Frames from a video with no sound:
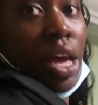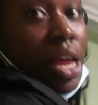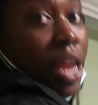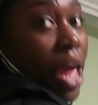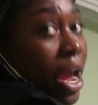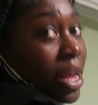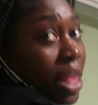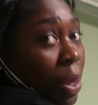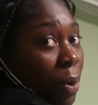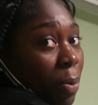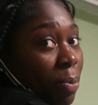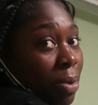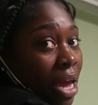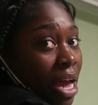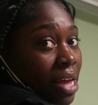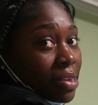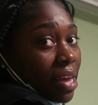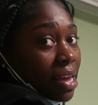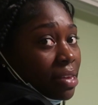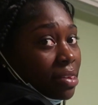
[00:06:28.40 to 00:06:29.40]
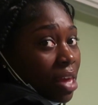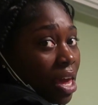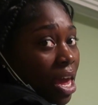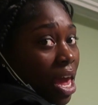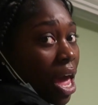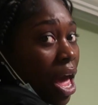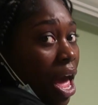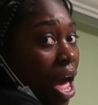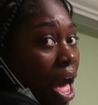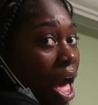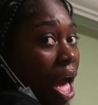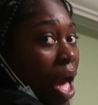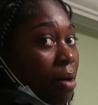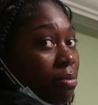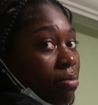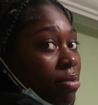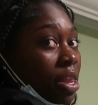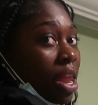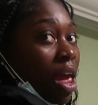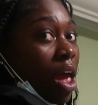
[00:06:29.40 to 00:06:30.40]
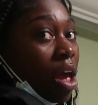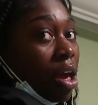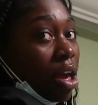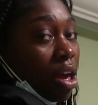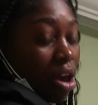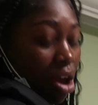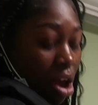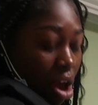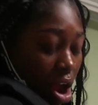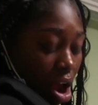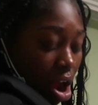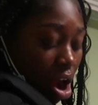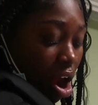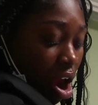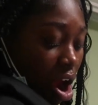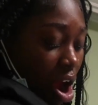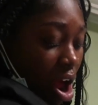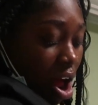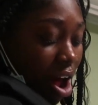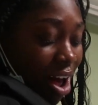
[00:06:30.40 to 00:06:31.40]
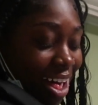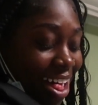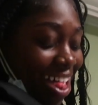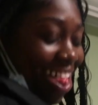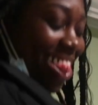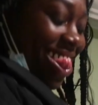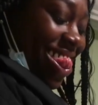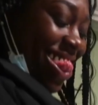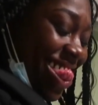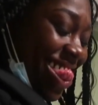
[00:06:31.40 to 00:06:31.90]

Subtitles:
Ain't that what Beyonce said? I'm that girl.